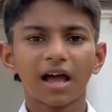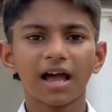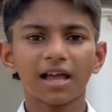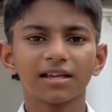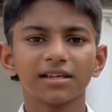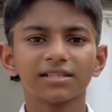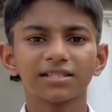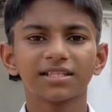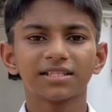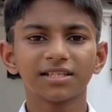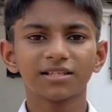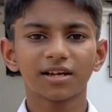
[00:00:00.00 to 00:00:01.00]
Hi,
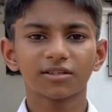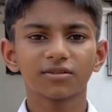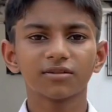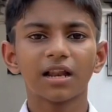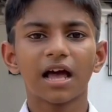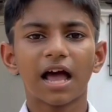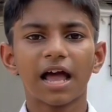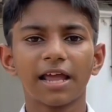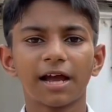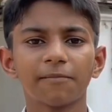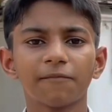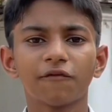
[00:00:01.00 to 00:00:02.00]
this is Rasul. I
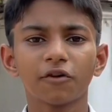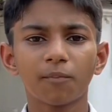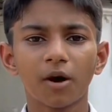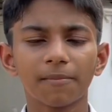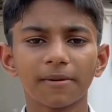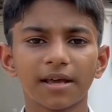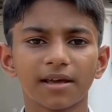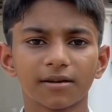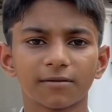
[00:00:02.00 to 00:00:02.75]
am football player.